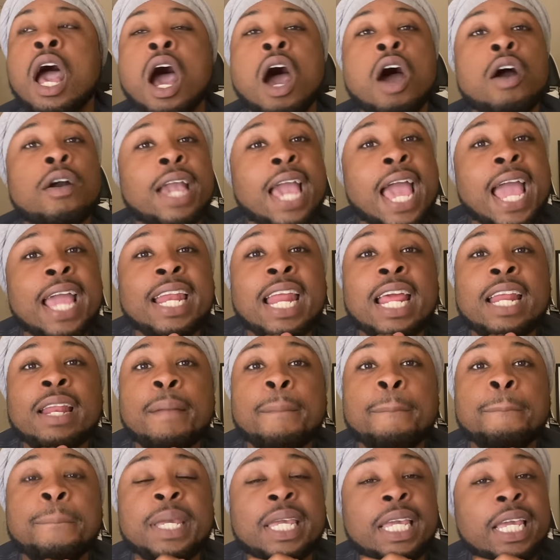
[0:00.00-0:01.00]
Okay? They
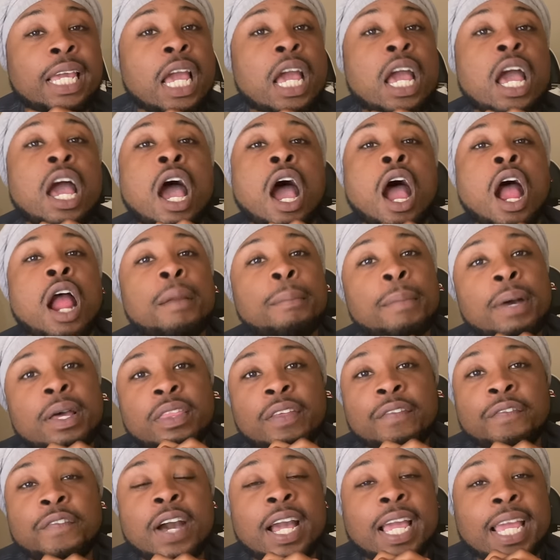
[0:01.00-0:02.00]
done beat her
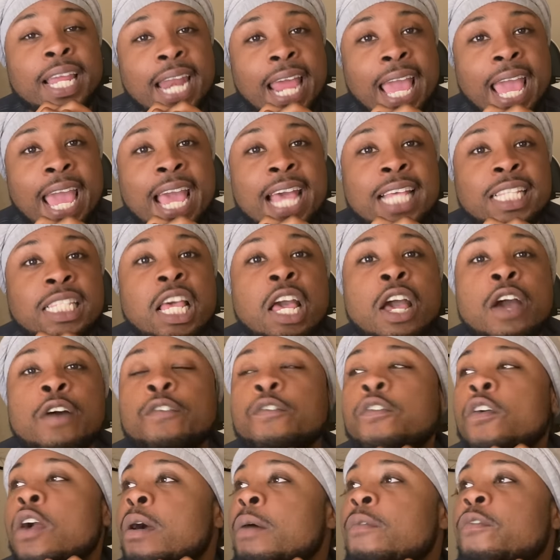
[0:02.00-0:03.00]
motherfucking ass
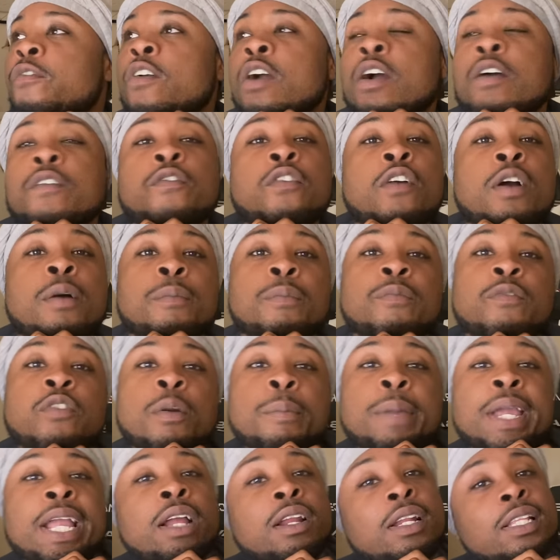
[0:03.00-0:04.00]

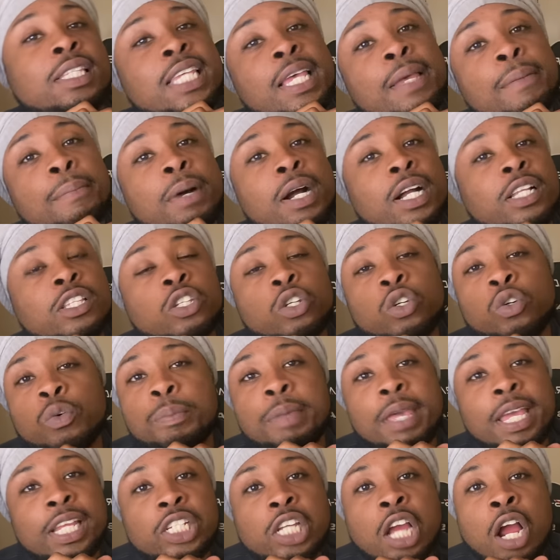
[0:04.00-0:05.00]
from here to Timbuktu,
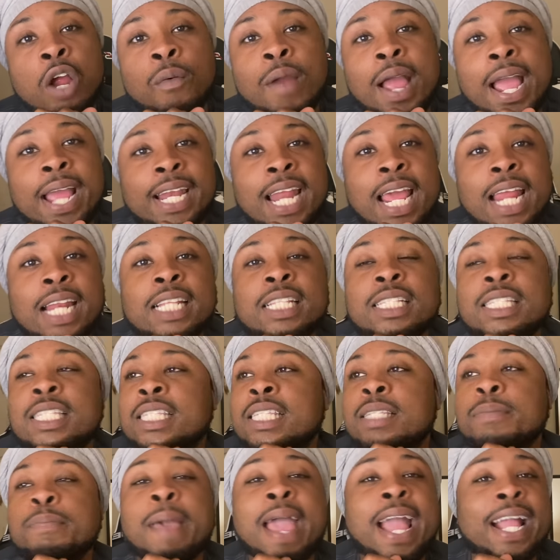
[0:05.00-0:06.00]
bitch. All right? They done
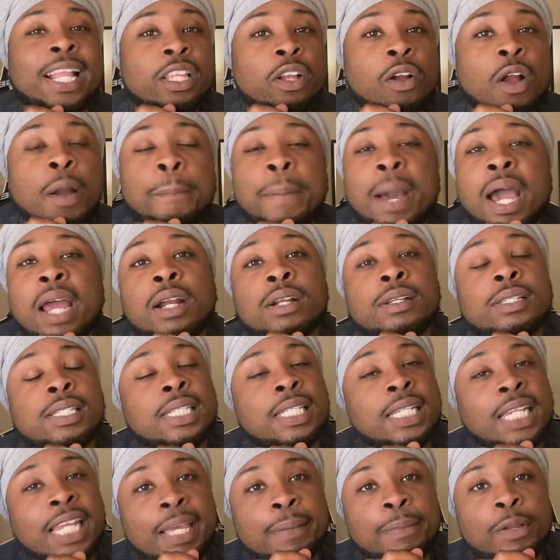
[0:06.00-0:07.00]
smacked her up out of her
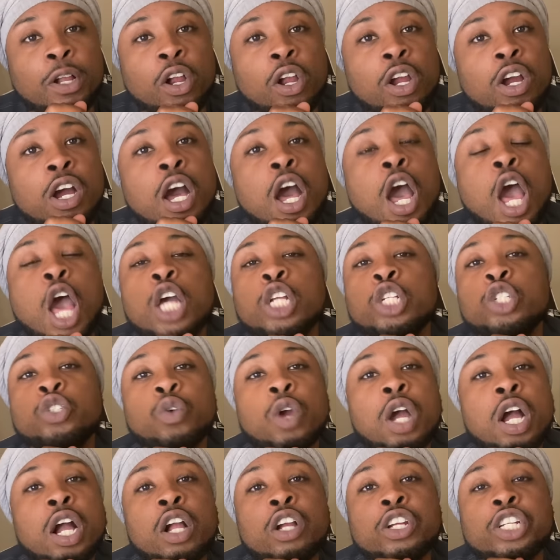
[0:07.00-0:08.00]
sleep, girl.
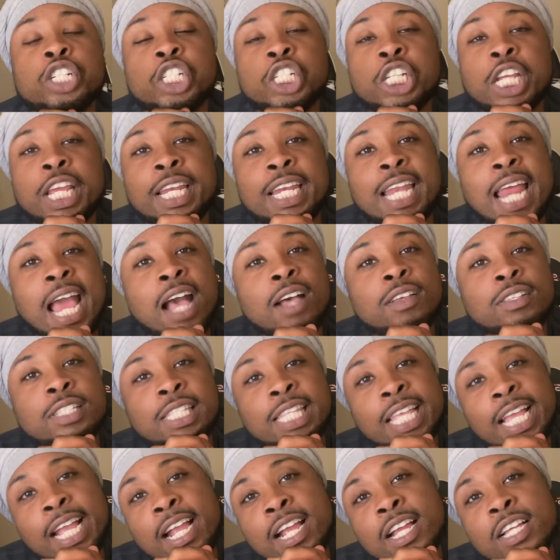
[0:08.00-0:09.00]
Drug her shit
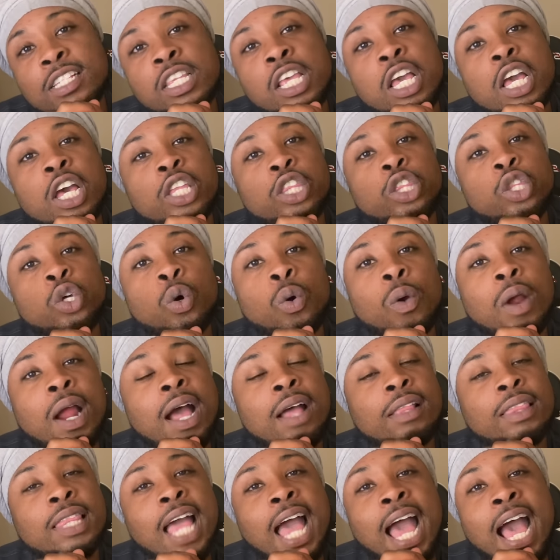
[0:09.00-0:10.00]
downstairs. Threw her
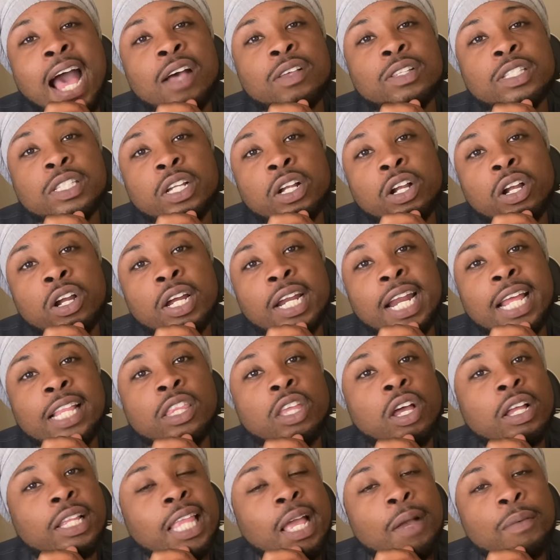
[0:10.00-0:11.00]
out the house, girl. They
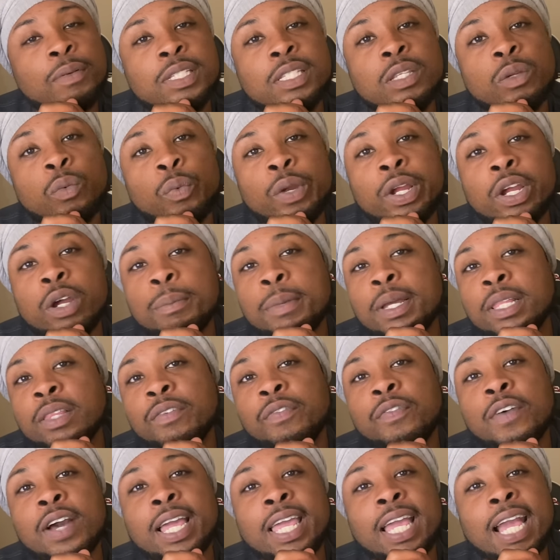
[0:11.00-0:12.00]
thought they was some real
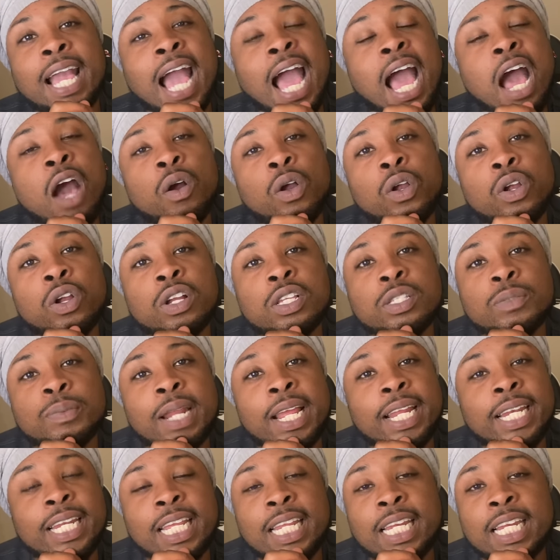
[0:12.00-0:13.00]
motherfucking cowgirls when
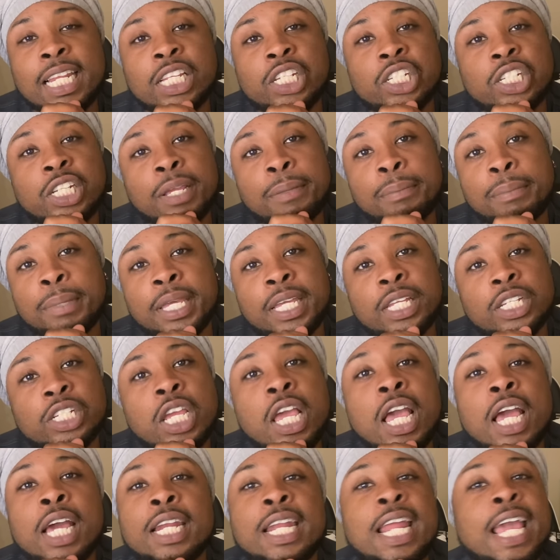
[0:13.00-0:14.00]
they did this shit, bitch.
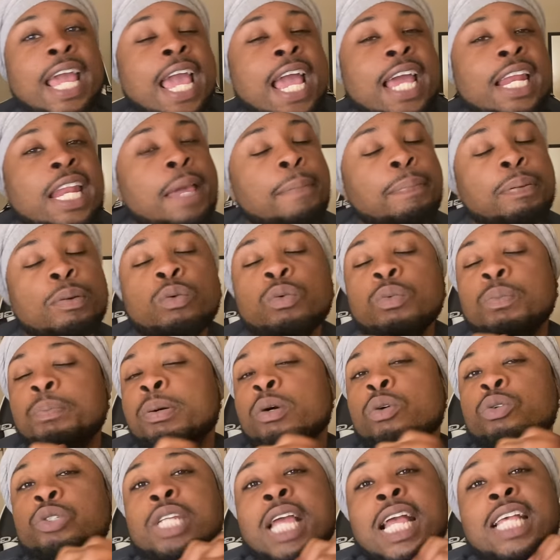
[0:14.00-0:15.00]
They had their poop
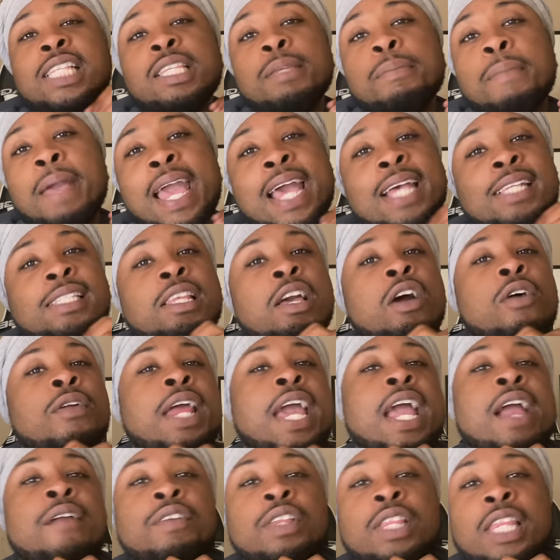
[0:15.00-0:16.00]
shicey mask on
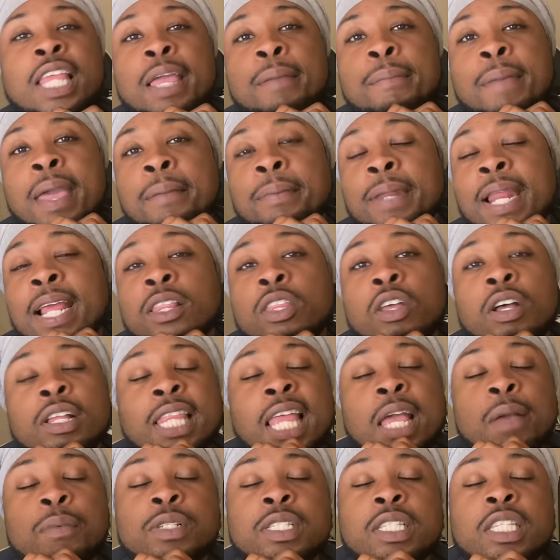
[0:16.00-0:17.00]
and everything, baby. They thought
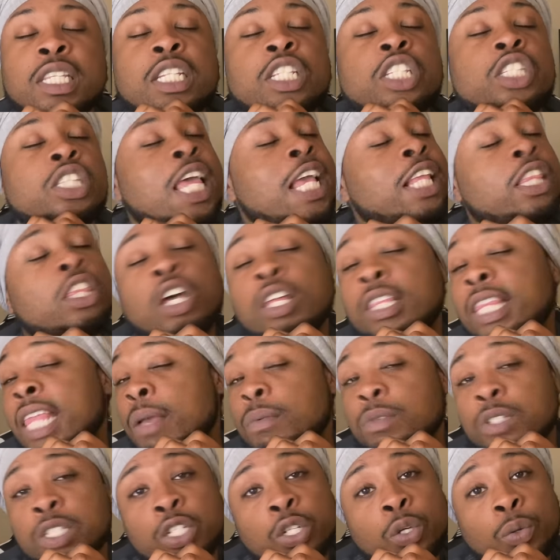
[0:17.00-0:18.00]
they was
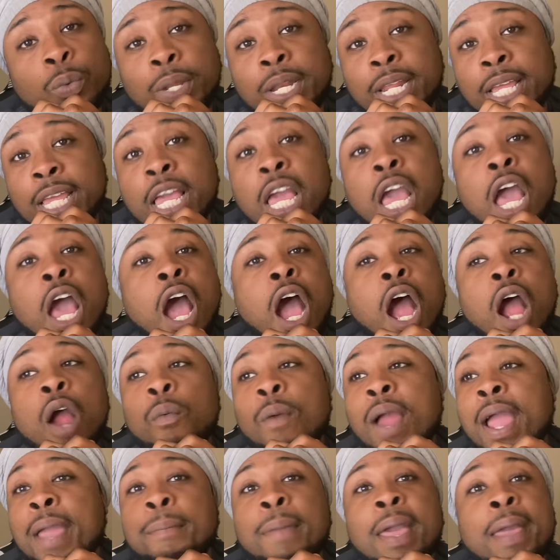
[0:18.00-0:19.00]
doing it. All
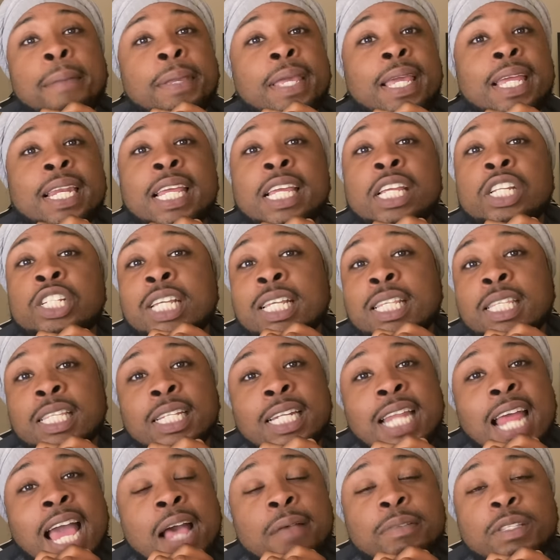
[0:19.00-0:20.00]
right, baby? And then Jessica
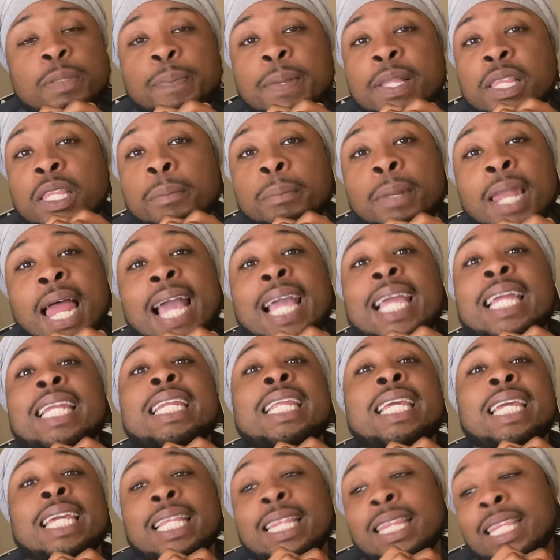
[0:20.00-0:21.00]
Dom spent the block and
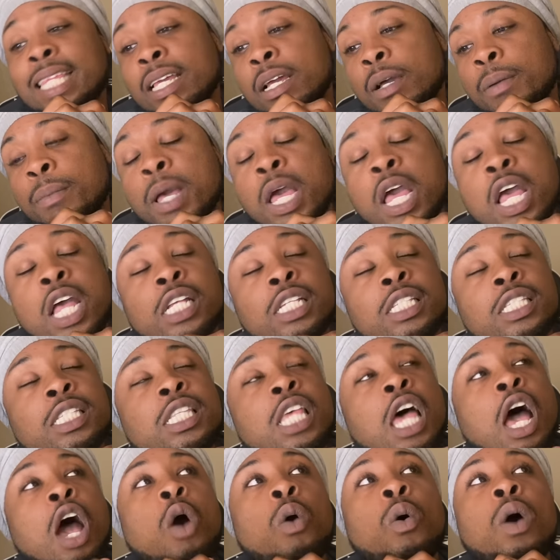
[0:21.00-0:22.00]
did them.
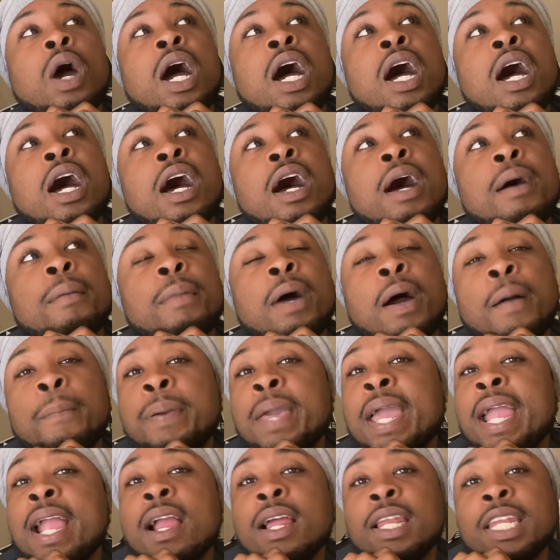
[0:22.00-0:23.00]
So,
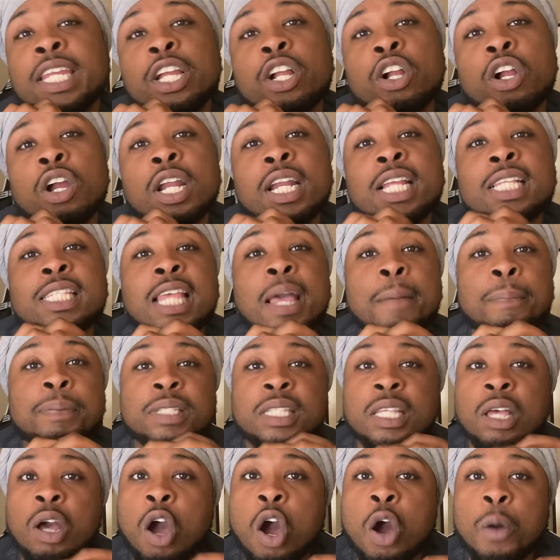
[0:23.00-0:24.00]
apparently, girl, this
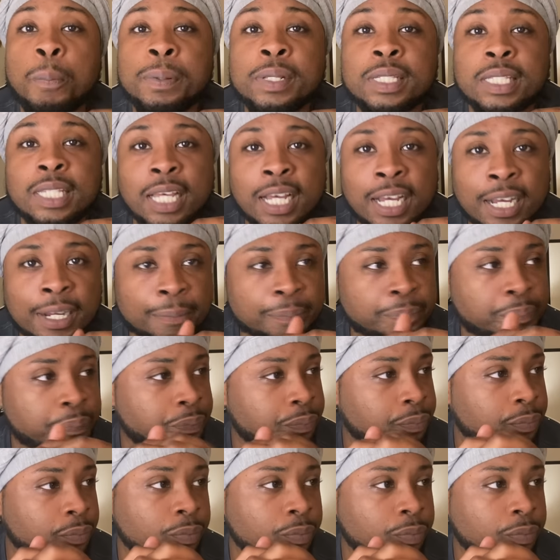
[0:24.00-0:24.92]
episode opens up